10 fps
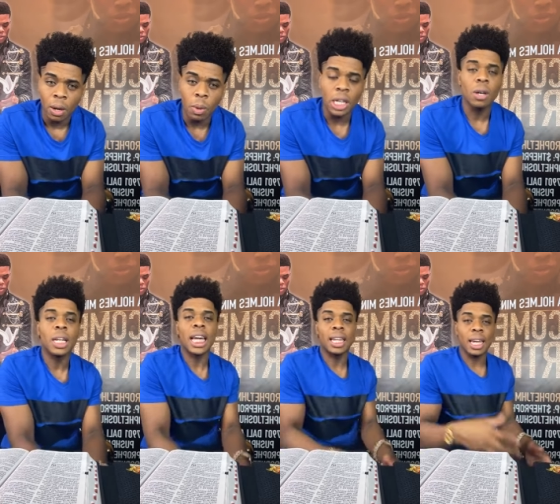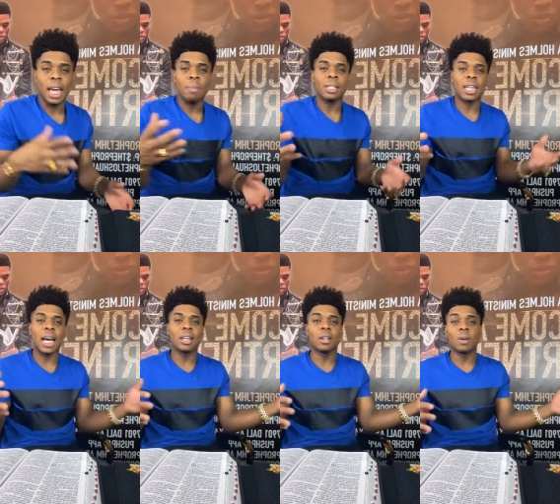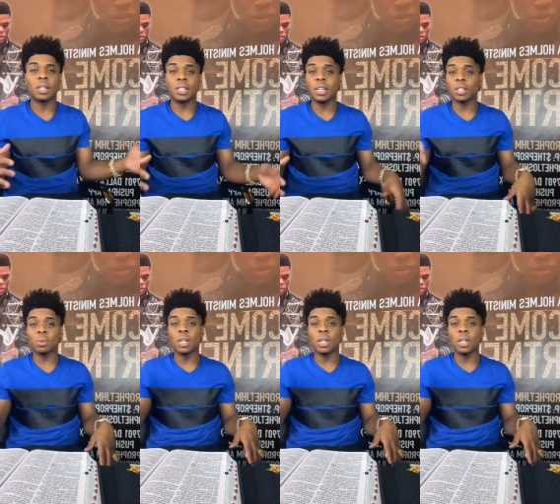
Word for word: We know that the name is now the Lord Jesus.